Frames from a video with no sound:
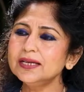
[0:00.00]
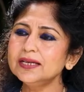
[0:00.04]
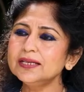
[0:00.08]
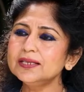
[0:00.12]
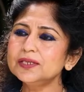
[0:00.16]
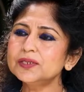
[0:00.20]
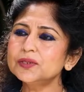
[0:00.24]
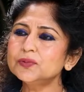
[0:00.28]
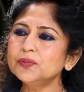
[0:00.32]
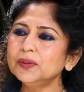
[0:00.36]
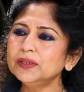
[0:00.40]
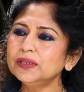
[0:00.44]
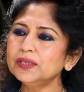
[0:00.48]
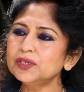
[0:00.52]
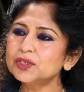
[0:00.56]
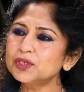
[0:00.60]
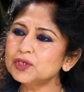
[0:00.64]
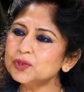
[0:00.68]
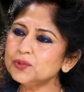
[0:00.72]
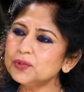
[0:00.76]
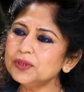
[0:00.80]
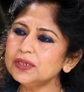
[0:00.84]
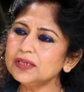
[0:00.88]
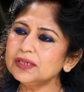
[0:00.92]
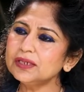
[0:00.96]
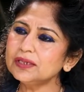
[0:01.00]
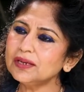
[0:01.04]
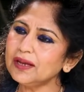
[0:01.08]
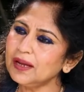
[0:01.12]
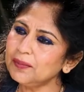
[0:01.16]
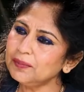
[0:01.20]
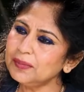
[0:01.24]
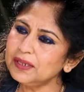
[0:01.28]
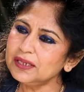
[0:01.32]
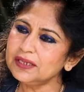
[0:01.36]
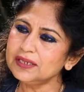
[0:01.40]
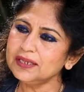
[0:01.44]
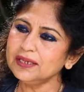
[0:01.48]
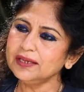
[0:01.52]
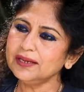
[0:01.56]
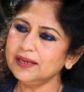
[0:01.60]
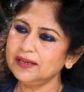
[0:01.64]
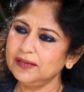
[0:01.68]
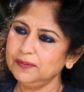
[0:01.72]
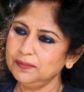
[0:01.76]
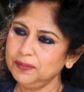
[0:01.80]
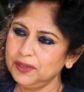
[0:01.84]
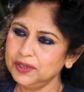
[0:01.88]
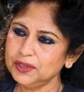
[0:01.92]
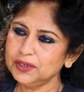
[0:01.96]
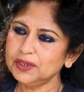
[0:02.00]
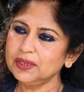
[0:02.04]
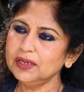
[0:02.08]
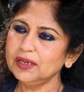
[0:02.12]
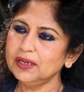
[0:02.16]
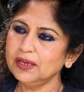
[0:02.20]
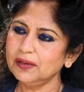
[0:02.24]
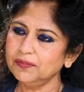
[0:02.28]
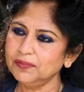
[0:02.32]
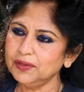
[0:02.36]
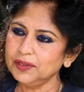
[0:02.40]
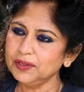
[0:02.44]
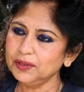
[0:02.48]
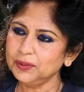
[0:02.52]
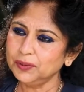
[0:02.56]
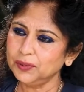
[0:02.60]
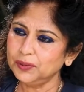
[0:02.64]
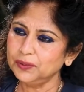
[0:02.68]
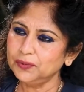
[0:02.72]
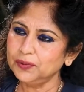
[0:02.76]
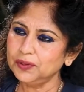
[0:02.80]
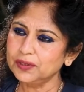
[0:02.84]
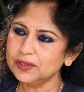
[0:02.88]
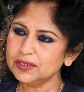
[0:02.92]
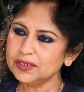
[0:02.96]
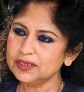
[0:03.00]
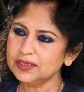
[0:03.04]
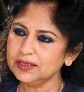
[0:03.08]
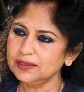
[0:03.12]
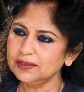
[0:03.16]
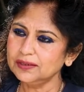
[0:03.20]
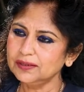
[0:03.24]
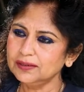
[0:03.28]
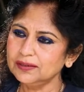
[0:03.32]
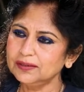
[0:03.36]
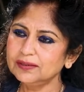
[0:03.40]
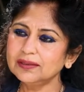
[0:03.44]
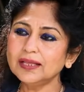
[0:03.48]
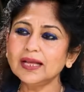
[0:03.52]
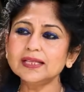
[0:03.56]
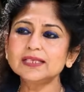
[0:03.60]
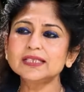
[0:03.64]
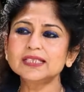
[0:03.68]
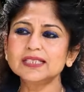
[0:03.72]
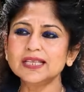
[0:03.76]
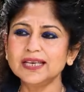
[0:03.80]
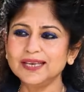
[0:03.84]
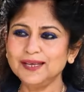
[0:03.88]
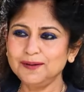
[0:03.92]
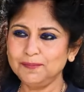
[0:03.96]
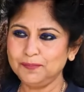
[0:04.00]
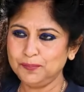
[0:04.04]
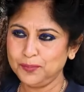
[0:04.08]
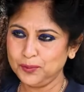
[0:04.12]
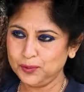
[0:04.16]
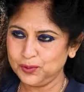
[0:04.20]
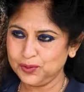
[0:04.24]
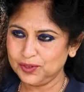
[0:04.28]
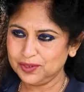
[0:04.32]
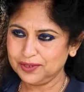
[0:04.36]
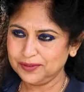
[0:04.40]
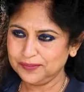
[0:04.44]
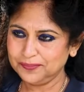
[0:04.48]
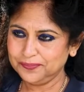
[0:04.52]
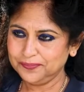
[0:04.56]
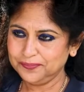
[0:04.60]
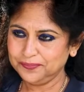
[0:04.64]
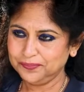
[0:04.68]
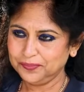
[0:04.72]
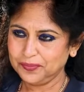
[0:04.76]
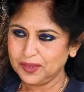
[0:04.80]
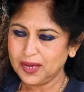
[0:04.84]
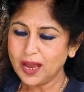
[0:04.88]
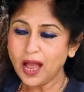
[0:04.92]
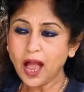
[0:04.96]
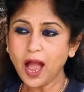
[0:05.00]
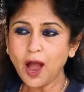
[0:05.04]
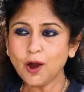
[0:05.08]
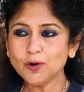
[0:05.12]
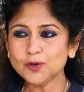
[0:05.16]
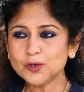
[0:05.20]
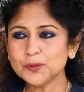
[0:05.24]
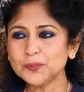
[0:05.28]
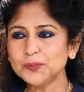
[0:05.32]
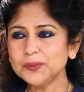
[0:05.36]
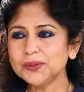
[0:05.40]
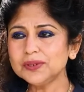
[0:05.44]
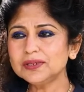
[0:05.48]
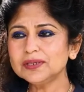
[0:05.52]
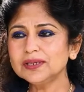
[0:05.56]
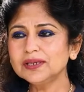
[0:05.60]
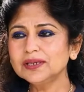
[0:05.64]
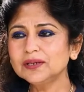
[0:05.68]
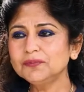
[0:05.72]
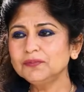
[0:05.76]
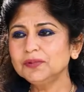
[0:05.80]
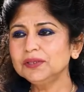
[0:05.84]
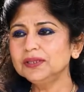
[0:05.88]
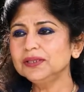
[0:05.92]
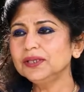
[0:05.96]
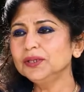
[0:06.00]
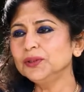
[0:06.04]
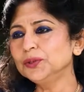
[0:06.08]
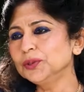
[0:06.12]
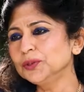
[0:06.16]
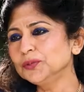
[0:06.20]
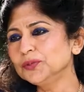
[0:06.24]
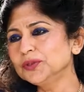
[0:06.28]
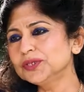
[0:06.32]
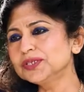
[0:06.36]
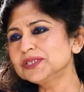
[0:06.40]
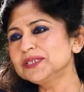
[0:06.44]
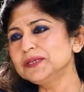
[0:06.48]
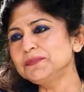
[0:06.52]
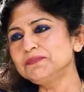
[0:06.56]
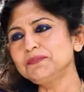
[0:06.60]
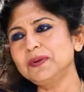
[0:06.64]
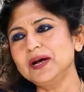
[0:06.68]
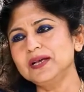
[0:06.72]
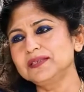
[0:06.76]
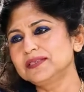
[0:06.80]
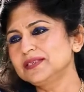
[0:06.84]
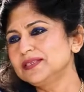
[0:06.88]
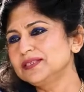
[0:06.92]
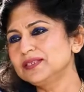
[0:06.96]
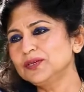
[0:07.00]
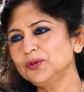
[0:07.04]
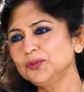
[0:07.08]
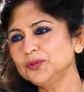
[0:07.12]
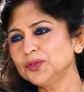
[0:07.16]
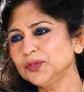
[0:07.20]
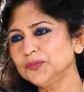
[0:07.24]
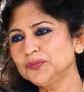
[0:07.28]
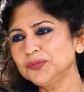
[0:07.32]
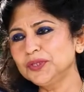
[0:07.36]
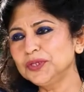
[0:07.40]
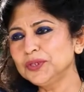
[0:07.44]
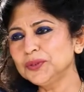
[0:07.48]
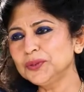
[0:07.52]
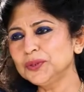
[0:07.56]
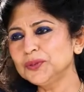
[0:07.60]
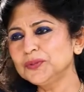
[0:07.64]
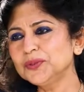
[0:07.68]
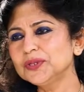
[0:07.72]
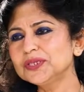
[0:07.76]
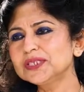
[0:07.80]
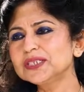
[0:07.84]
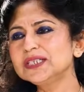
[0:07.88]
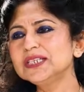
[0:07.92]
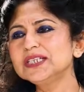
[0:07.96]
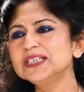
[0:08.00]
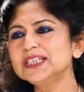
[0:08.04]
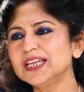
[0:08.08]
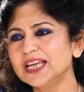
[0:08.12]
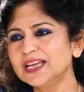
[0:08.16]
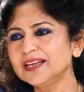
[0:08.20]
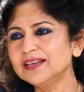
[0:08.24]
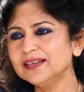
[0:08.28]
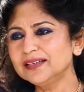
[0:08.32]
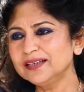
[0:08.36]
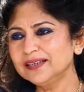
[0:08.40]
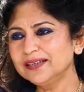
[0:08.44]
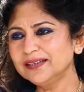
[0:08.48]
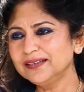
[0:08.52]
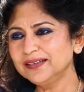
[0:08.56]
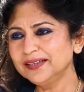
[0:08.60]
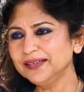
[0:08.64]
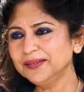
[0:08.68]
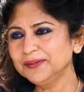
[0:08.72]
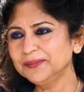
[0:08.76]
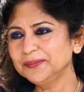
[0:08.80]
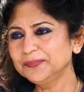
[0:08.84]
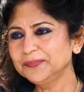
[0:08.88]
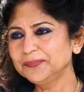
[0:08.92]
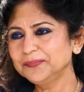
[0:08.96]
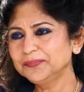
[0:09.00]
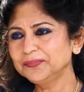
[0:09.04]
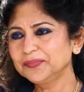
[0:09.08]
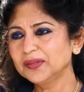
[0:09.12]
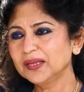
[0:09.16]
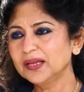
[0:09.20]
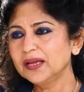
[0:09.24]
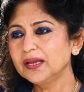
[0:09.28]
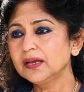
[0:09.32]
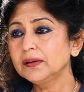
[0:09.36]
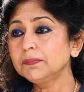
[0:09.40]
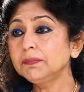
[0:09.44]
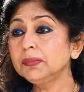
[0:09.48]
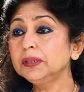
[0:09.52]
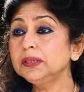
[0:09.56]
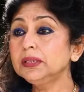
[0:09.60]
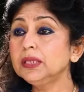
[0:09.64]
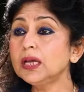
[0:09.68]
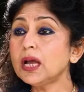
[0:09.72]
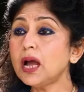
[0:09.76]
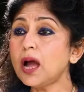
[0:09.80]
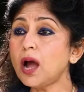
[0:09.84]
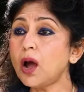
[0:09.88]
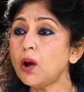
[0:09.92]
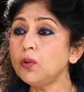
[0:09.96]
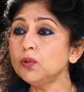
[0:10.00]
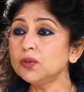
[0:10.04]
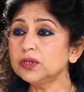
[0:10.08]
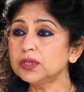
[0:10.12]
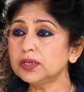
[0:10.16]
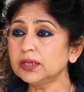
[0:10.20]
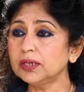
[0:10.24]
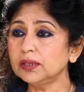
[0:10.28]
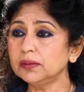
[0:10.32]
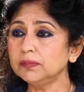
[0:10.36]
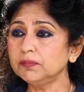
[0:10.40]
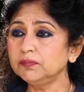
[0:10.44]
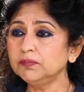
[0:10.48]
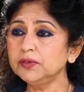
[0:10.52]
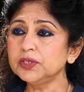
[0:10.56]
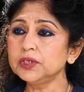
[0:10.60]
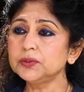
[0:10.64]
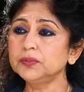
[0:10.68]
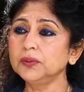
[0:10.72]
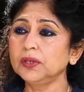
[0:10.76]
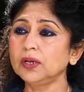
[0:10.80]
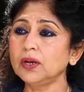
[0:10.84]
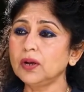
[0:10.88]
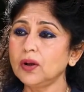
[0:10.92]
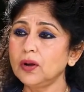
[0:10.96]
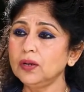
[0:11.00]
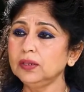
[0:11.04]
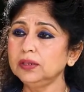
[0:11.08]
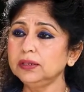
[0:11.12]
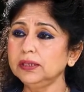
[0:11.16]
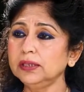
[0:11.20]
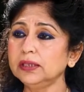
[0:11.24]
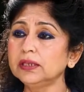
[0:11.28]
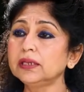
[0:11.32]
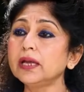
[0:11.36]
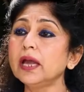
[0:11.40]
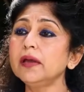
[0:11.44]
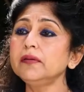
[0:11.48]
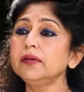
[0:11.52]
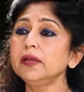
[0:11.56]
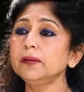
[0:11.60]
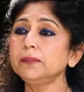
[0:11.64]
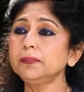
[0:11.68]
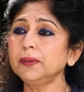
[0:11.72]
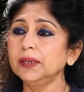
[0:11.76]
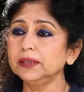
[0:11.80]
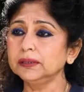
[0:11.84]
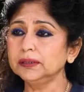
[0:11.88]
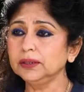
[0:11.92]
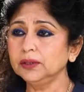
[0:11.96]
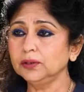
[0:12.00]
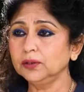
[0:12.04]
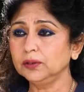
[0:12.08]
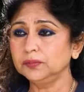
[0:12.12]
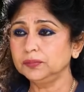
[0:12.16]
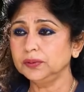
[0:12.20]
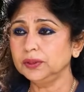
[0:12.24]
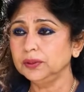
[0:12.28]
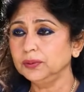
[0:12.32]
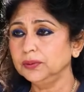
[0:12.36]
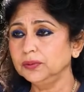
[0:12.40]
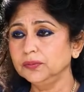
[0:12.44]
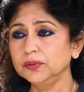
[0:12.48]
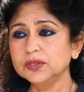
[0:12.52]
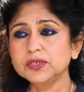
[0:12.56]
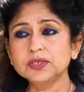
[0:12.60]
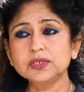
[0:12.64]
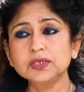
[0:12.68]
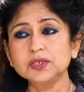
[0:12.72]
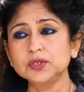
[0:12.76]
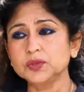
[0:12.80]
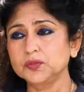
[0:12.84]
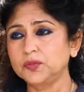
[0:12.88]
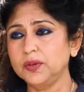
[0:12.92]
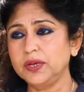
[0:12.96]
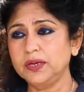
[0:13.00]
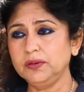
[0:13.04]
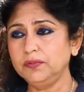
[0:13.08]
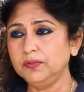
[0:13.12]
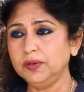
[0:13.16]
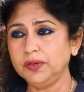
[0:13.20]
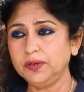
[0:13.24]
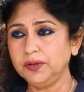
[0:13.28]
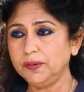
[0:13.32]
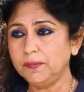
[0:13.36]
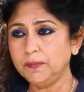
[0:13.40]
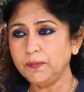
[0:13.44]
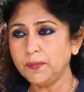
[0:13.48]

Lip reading: is when the student come and take admission in our university. That's the input. Output, when the university passes out of the university, take a degree. But the outcome, which we call the career pathing of the university, is very, very